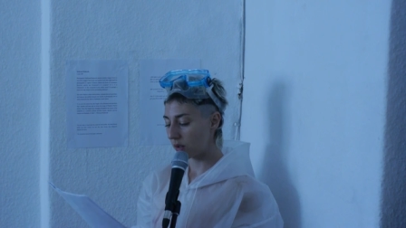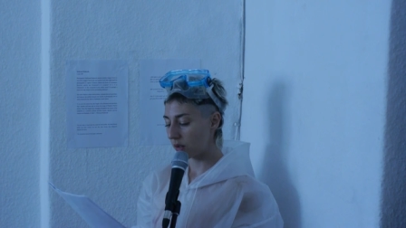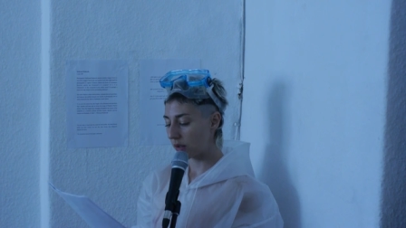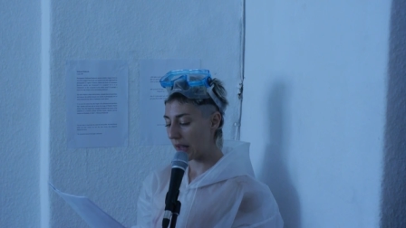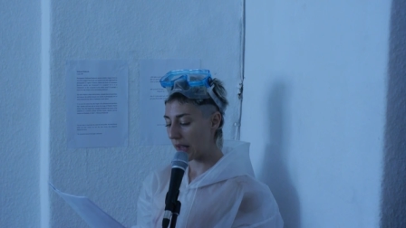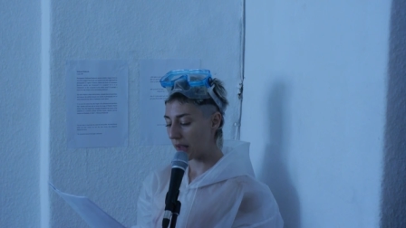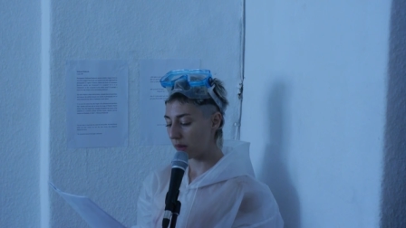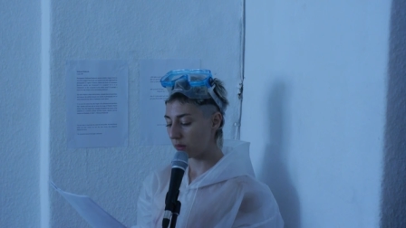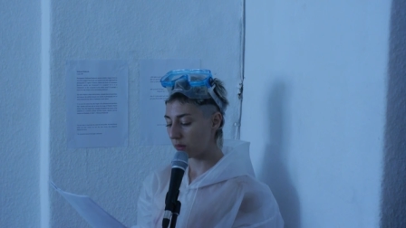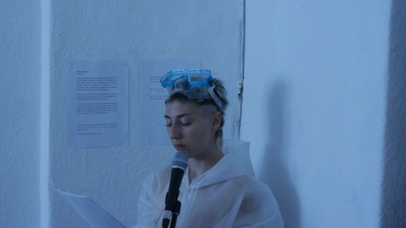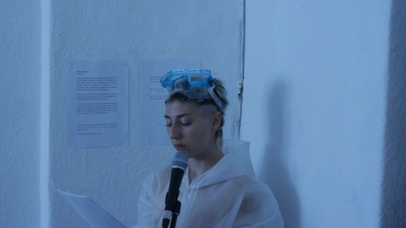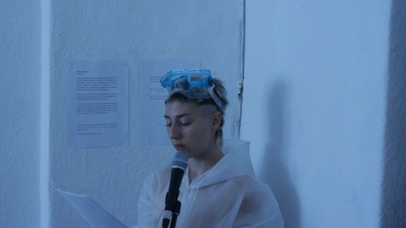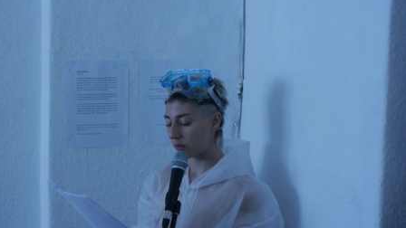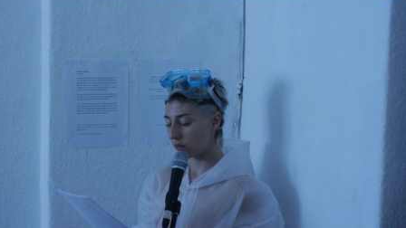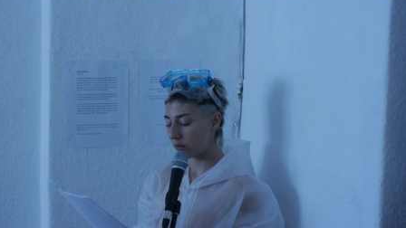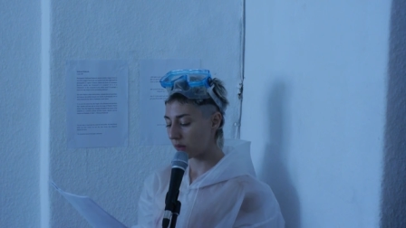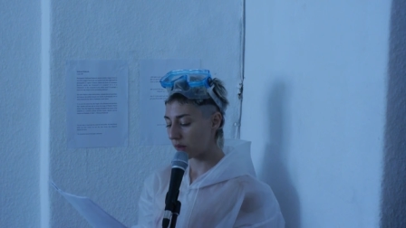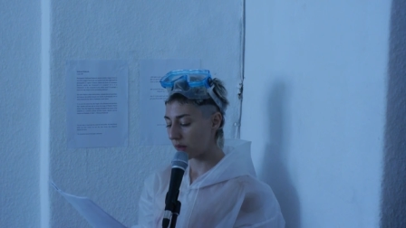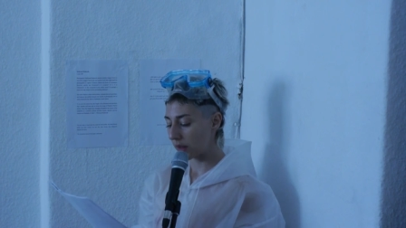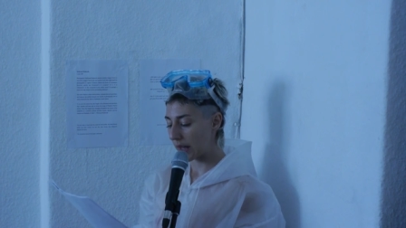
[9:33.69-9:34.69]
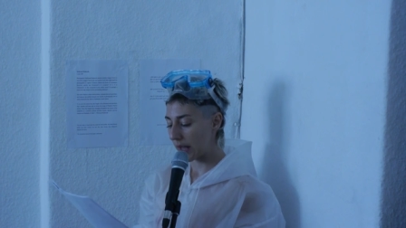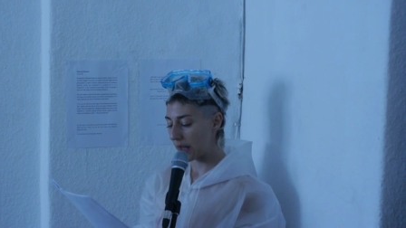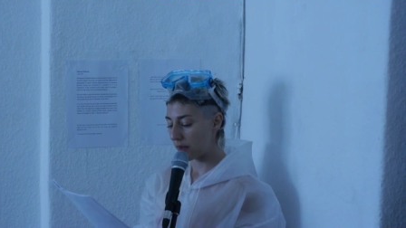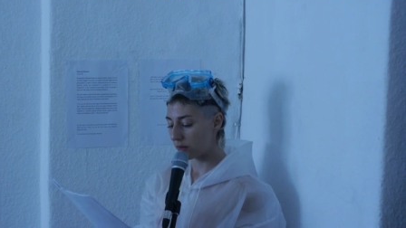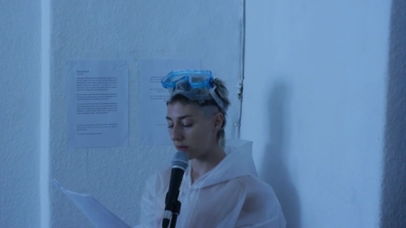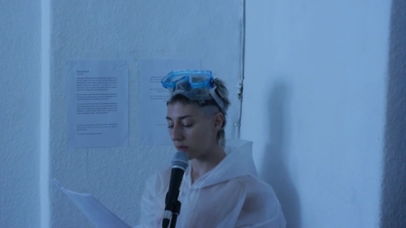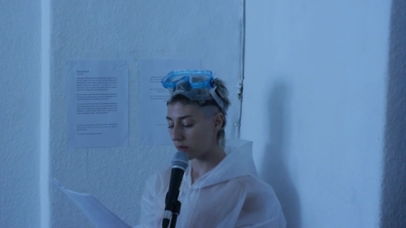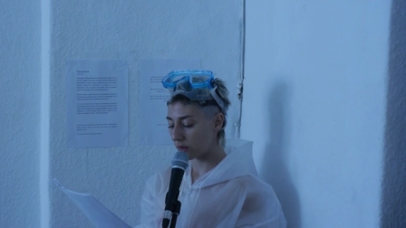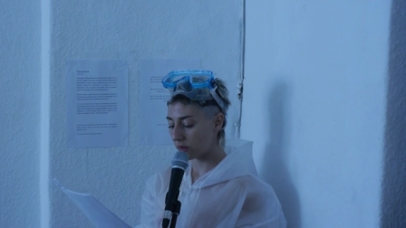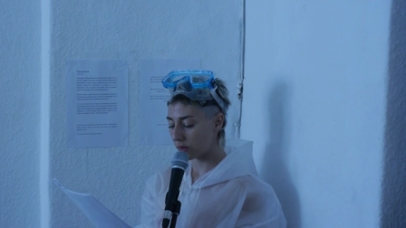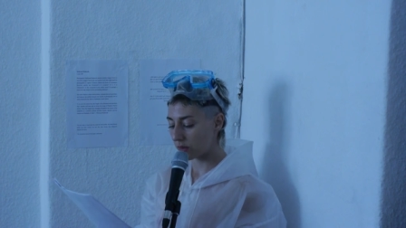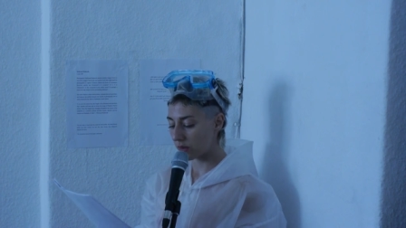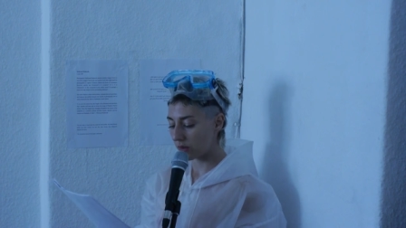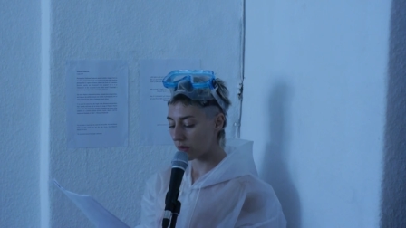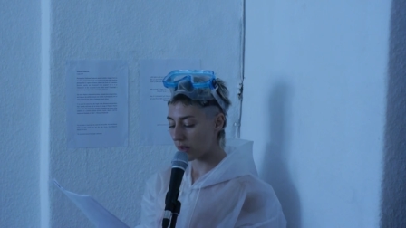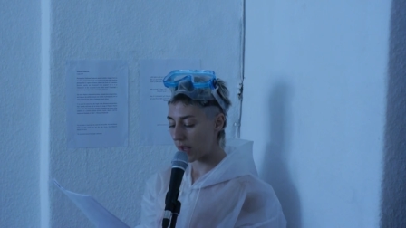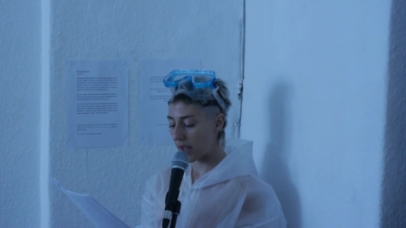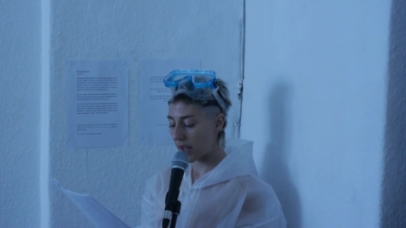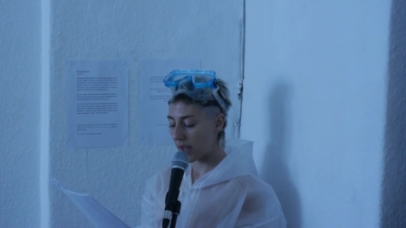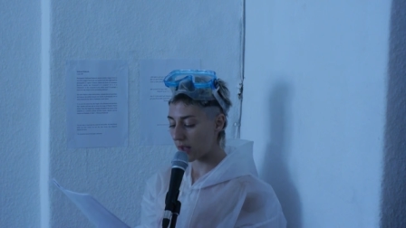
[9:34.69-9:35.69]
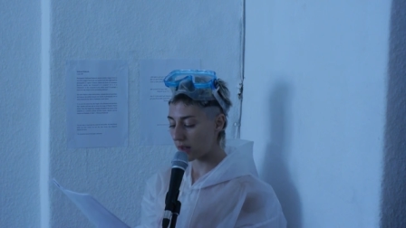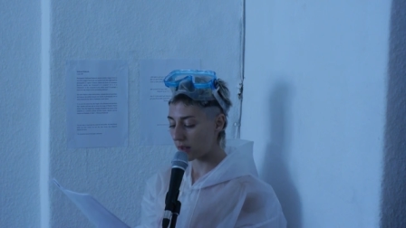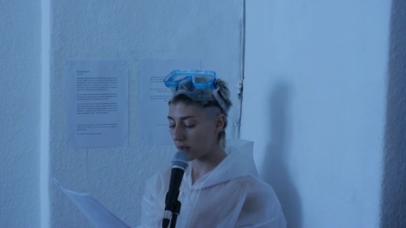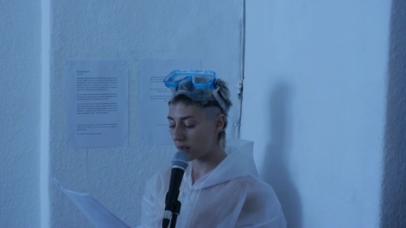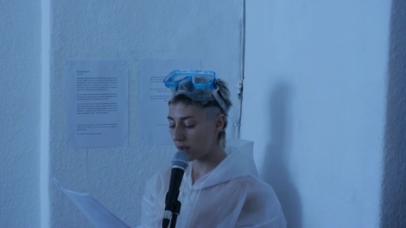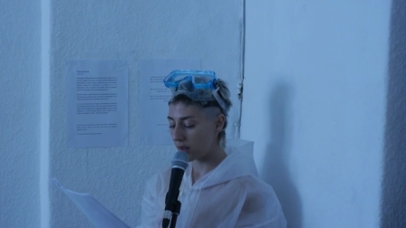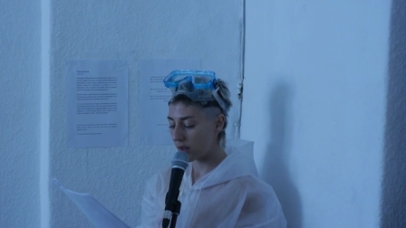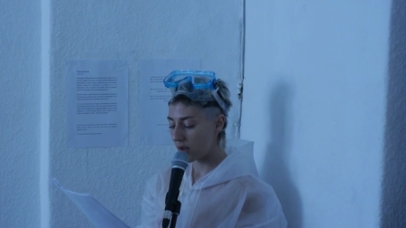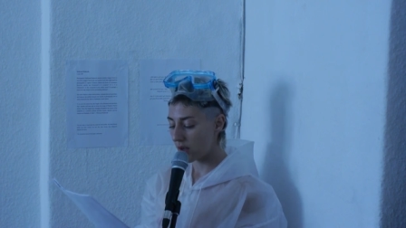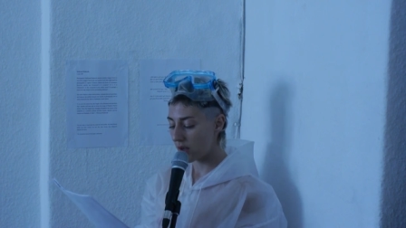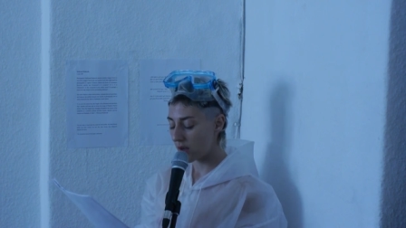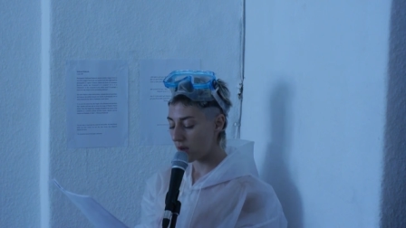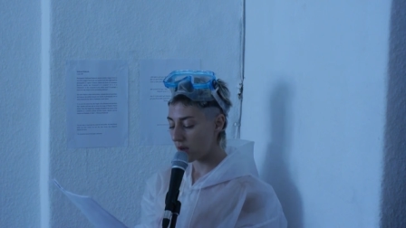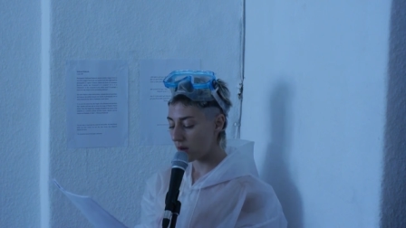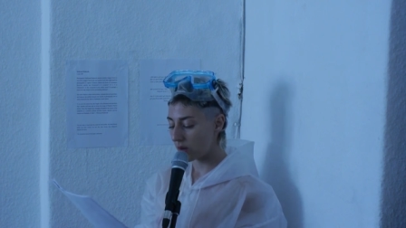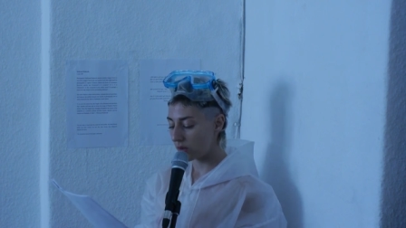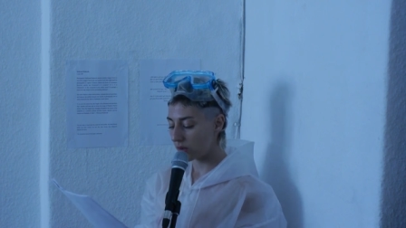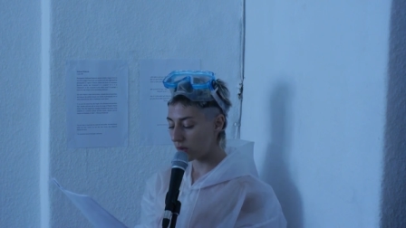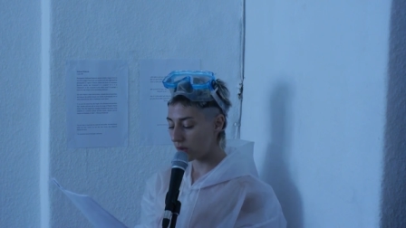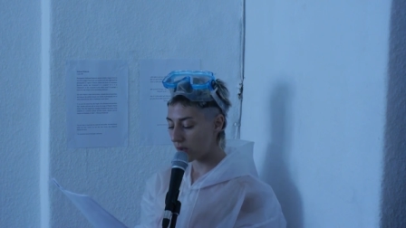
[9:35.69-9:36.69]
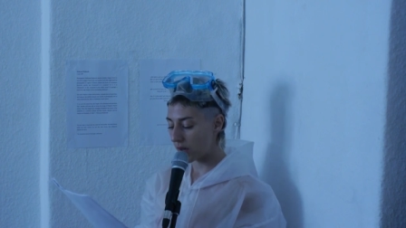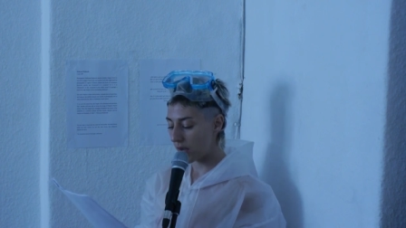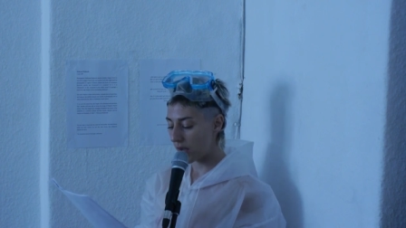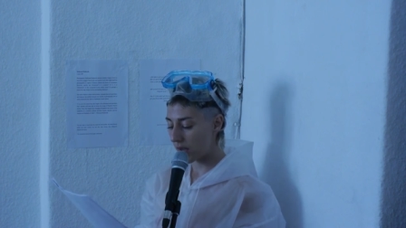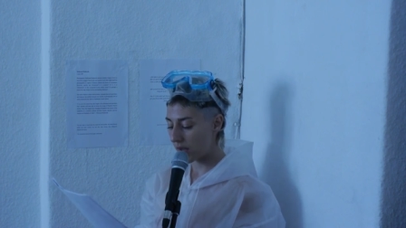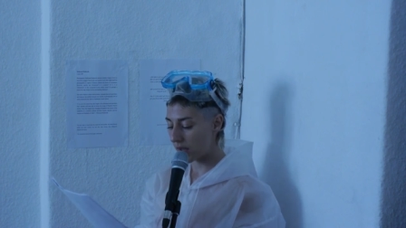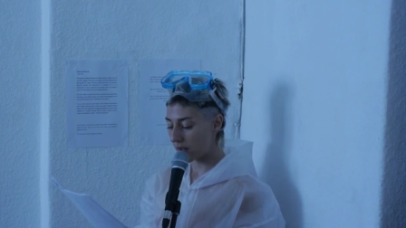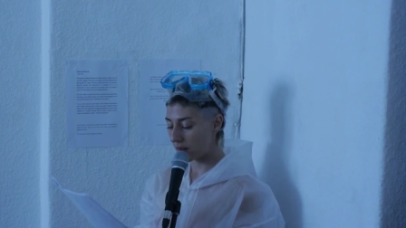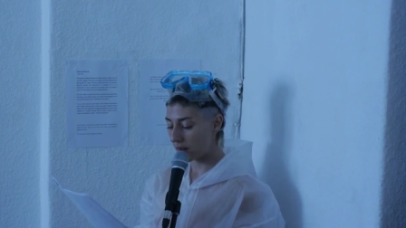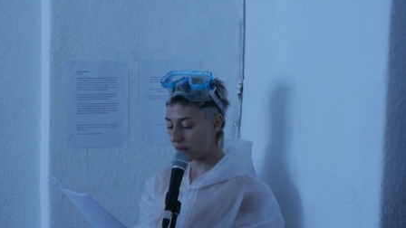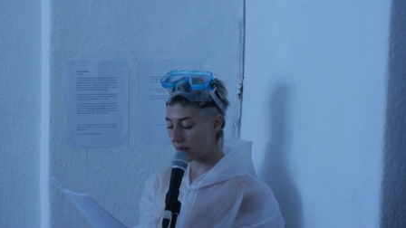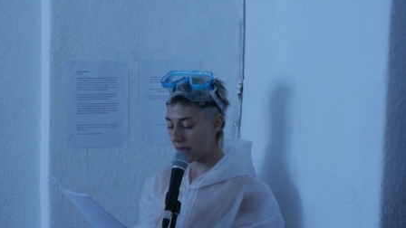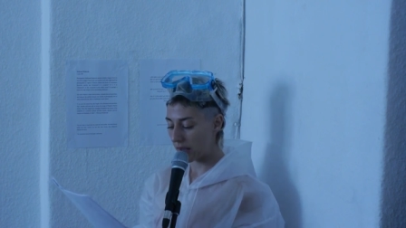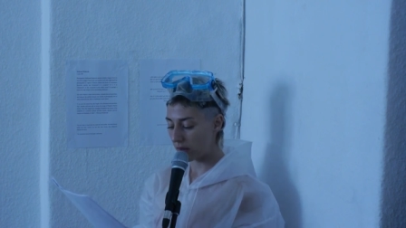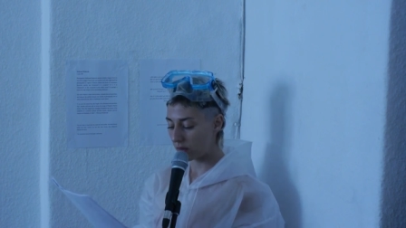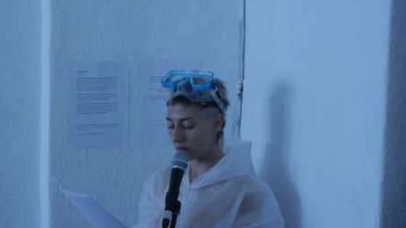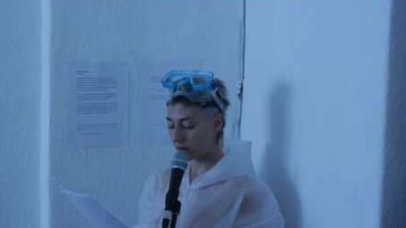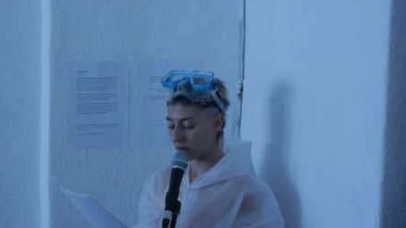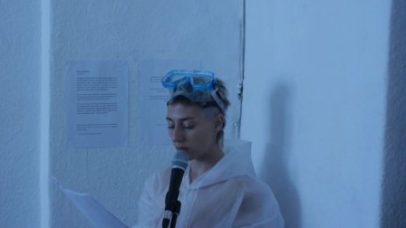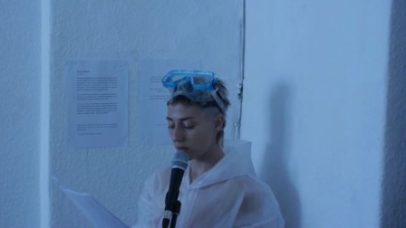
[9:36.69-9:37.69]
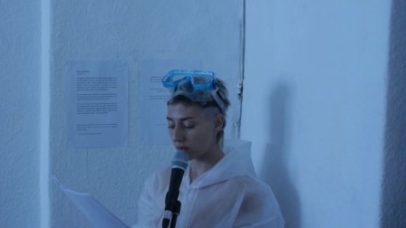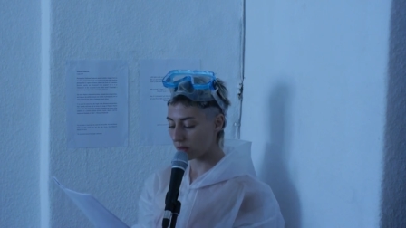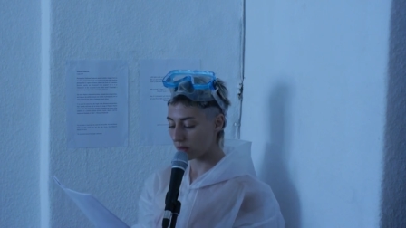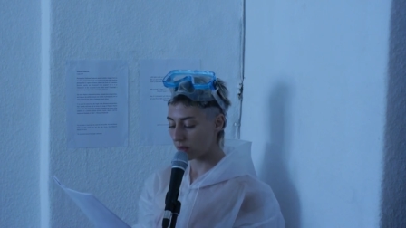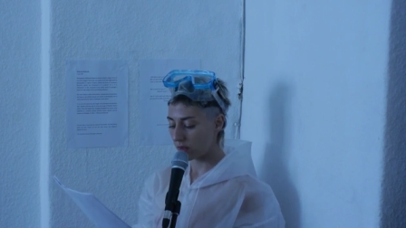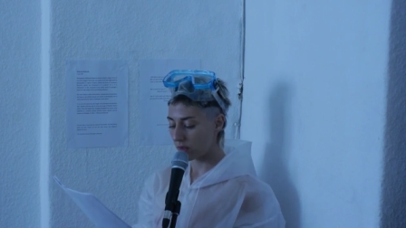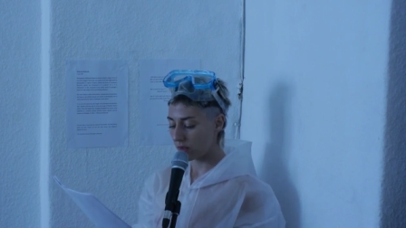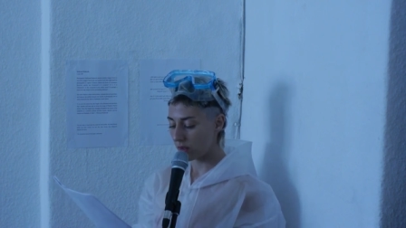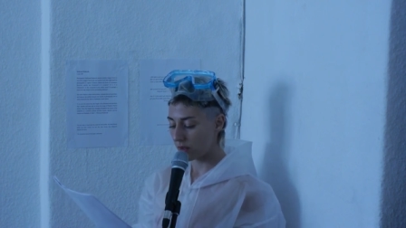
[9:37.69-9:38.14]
Louder and louder on your head, on your head, louder.